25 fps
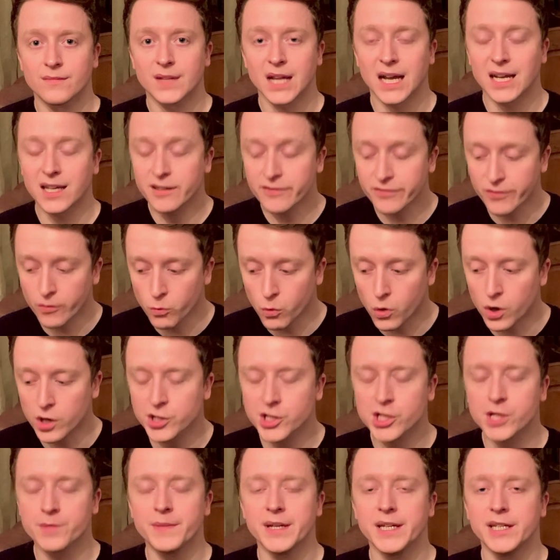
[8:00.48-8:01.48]
Thank you for
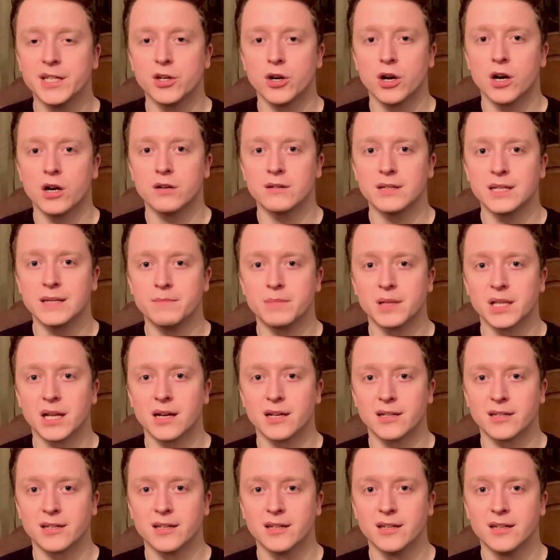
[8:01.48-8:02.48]
washing me in your holy
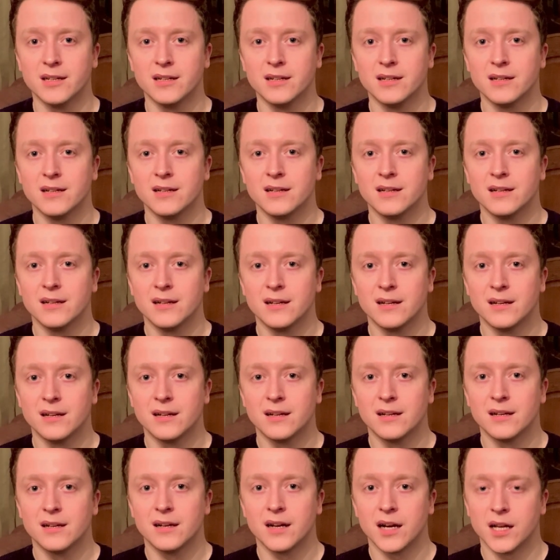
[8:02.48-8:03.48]
blood.
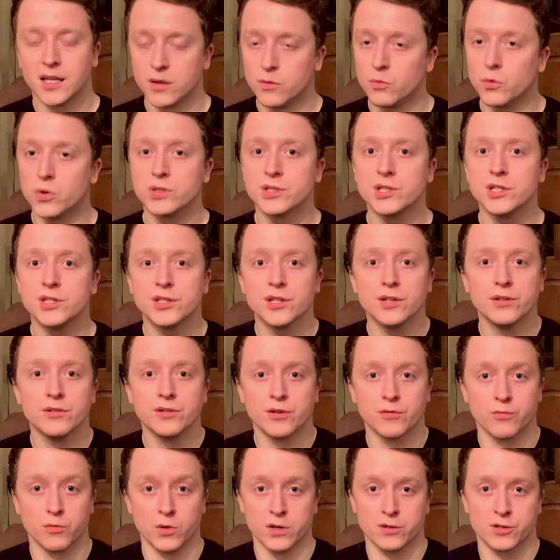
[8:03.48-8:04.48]
And then what do you
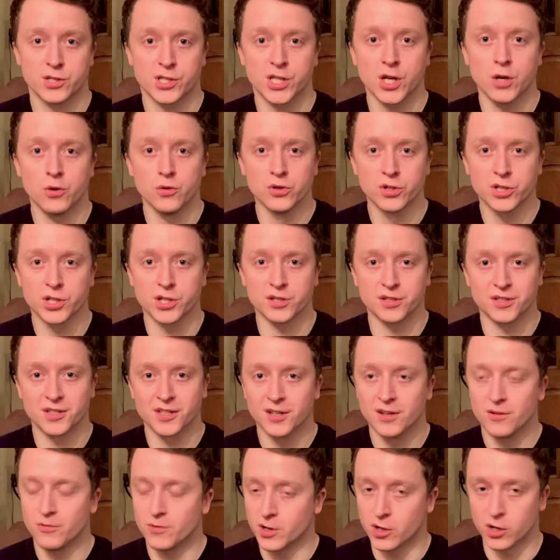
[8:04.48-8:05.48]
do? We're soldiers.
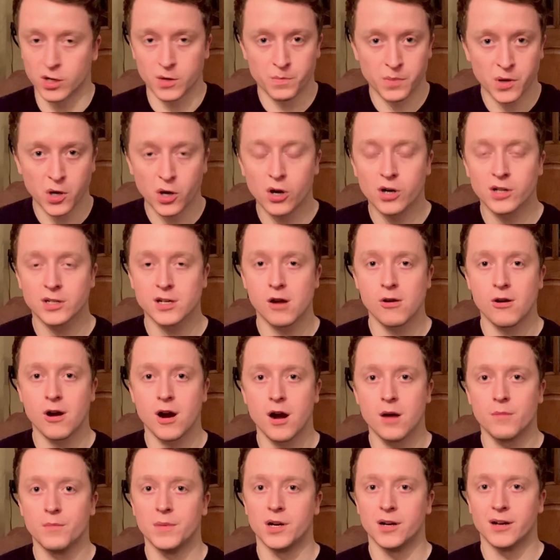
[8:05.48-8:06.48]
Got to put on our
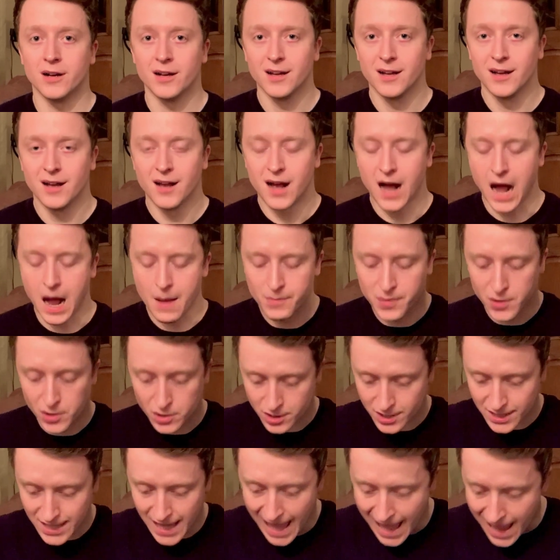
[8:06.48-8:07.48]
armour. I put
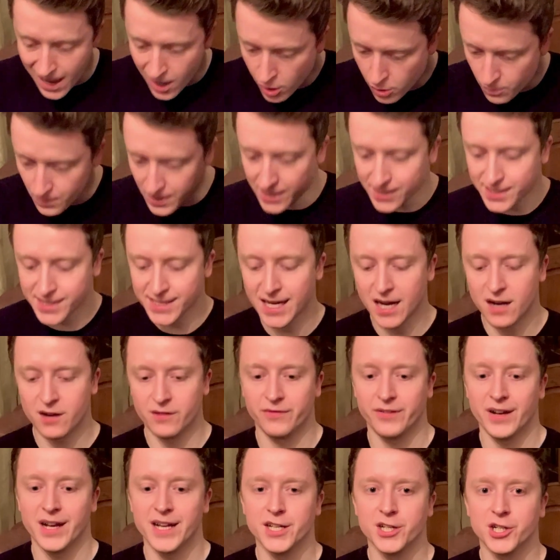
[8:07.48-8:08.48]
on the helmet of
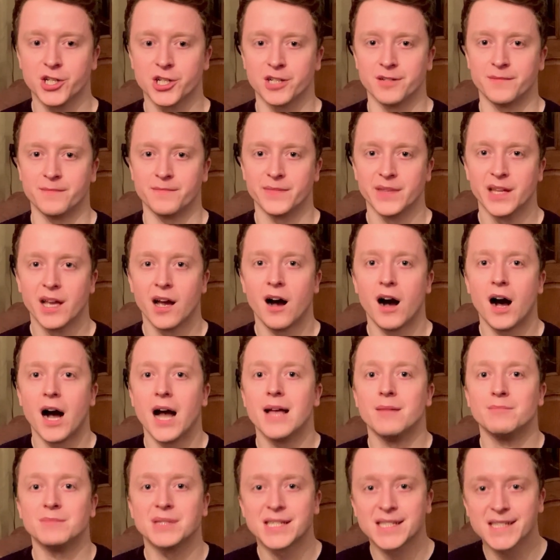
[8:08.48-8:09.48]
salvation. I
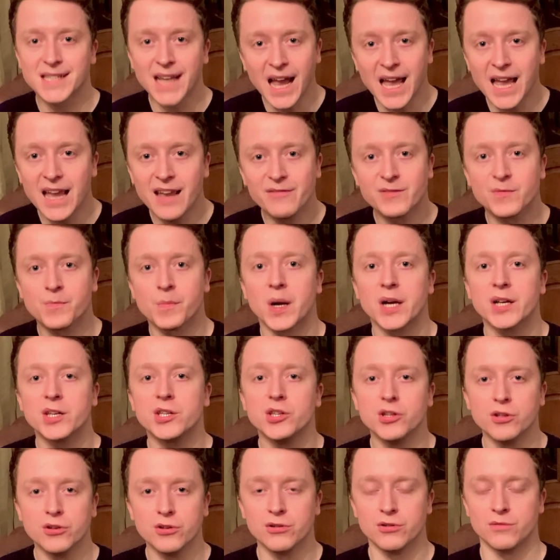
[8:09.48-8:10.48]
am saved by
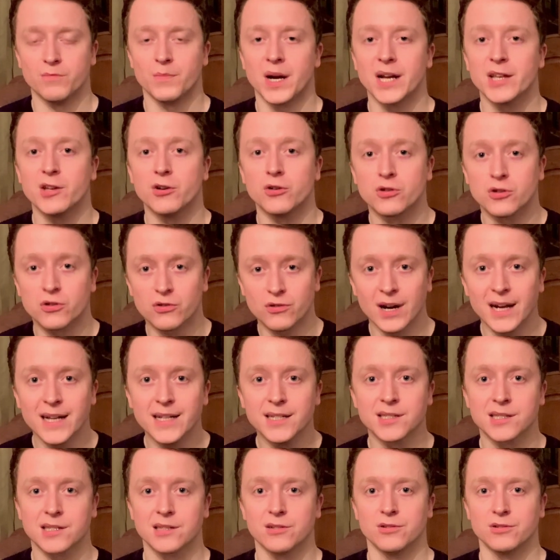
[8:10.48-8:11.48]
you, by your
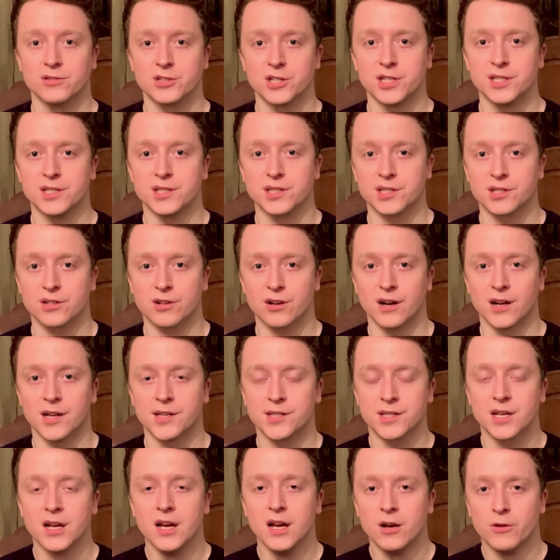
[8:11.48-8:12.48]
grace, Lord Jesus
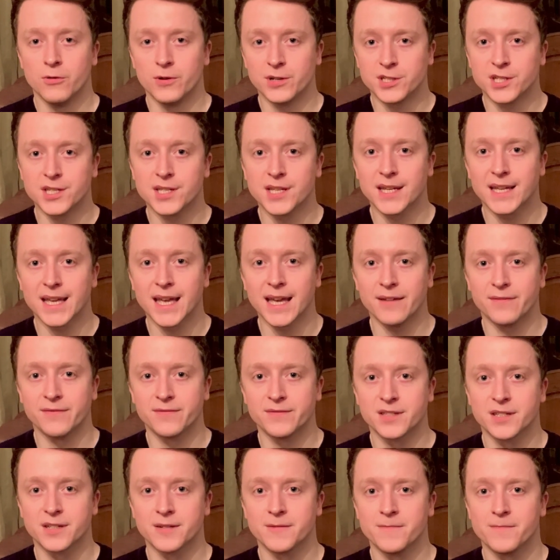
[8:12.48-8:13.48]
Christ, which is a
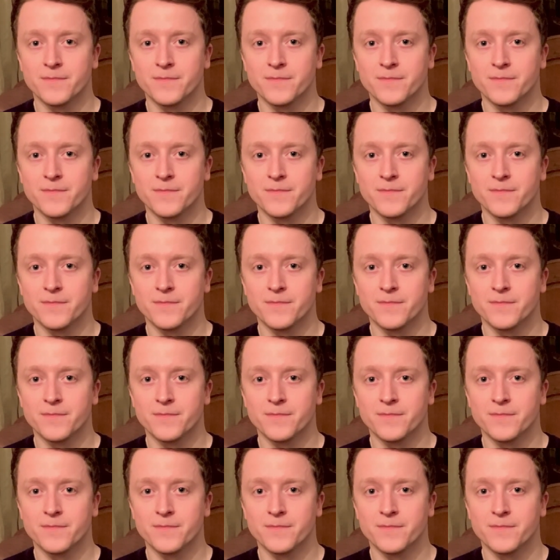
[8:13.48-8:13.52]
gift.